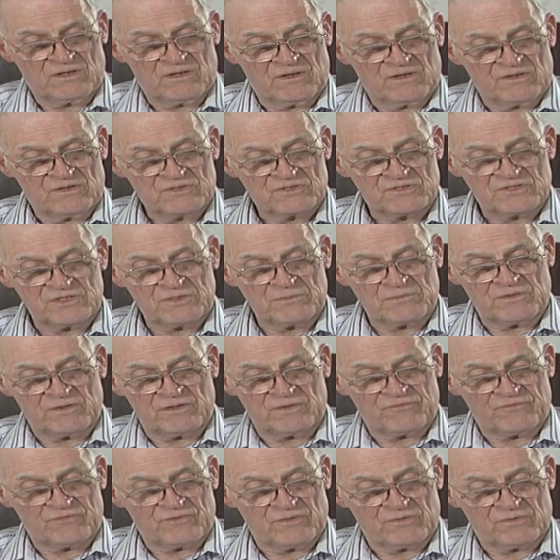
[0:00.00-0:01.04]

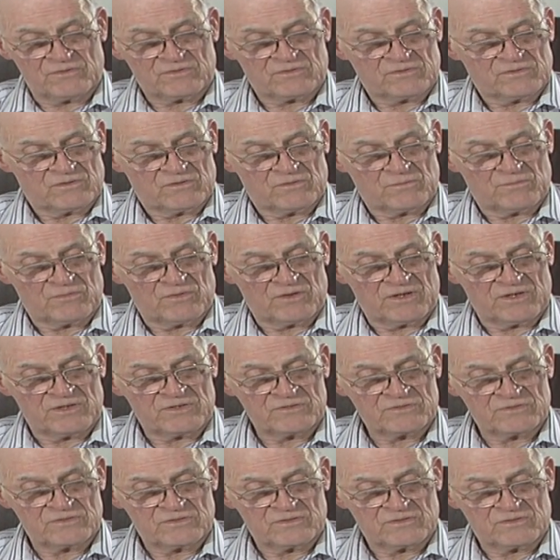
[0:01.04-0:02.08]
seemingly felt
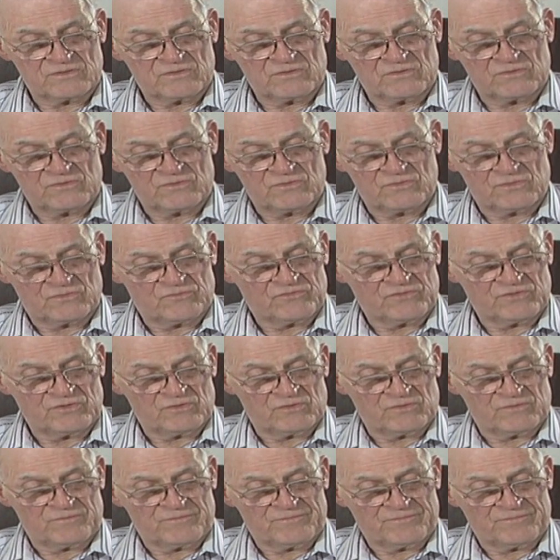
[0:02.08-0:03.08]
obliged to fill.